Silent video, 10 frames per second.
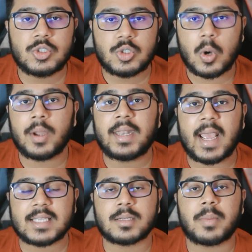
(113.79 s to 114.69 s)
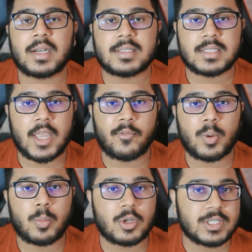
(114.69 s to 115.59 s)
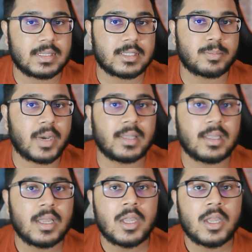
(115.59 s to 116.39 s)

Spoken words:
joined Aston Martin's F1 project this month,